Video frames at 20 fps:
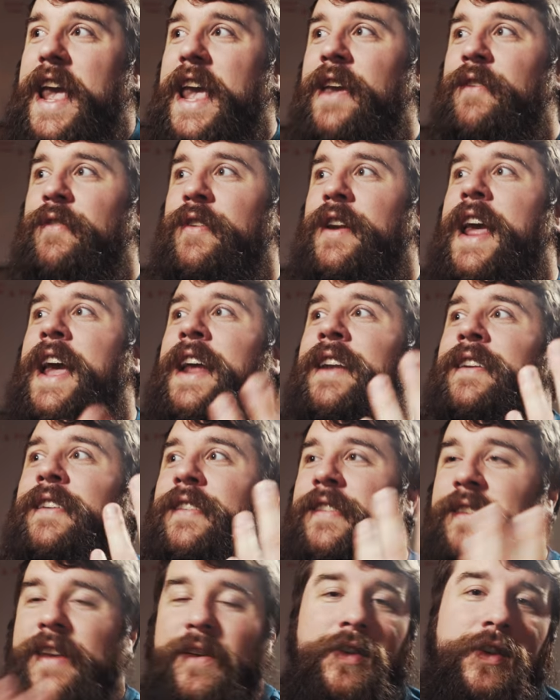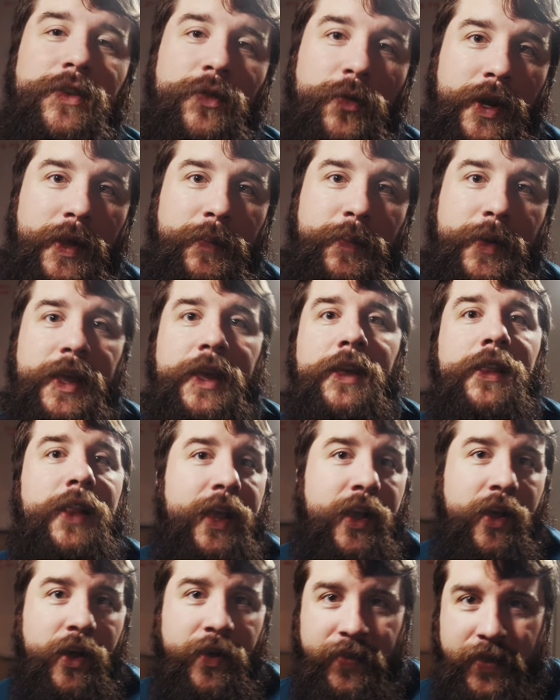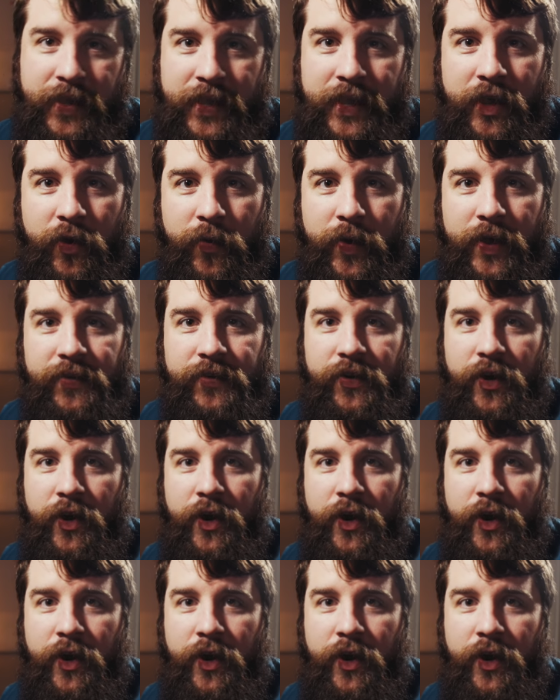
even at 720p like on the EOS